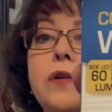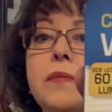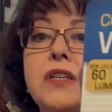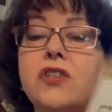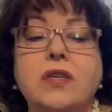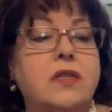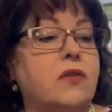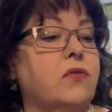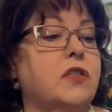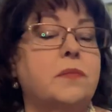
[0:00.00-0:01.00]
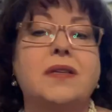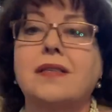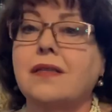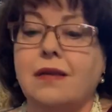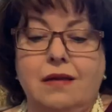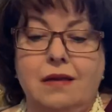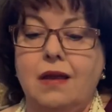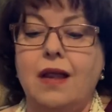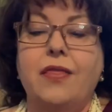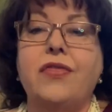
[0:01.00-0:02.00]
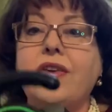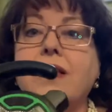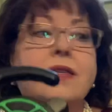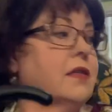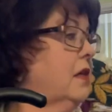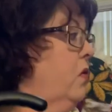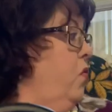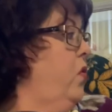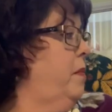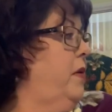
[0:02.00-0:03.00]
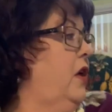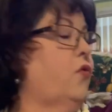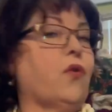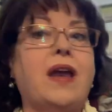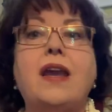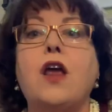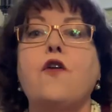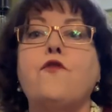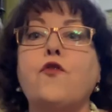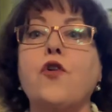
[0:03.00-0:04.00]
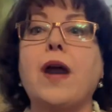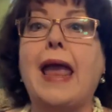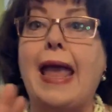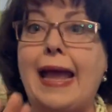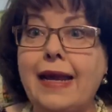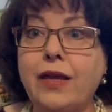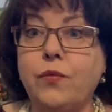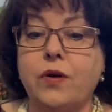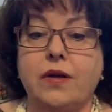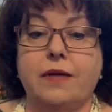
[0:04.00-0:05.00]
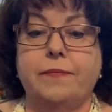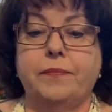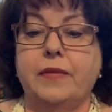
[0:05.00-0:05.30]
much this Christmas. This would be great for anyone.